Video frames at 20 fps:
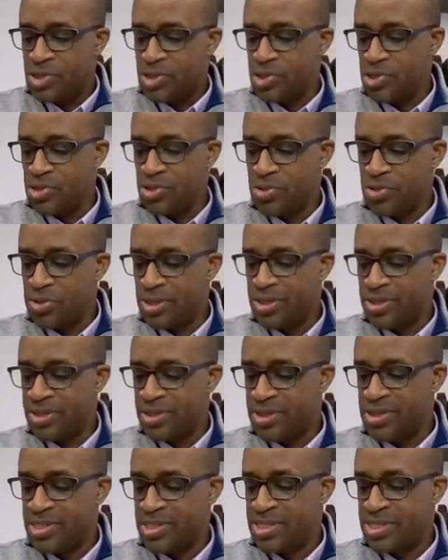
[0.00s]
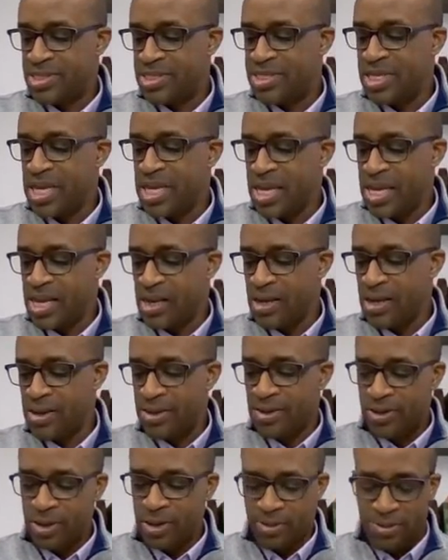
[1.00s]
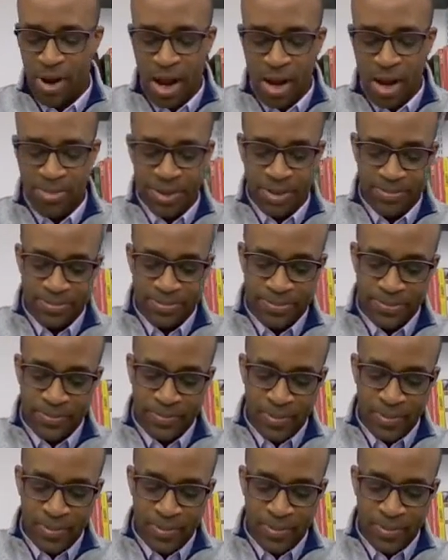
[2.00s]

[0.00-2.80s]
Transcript: to see the problem,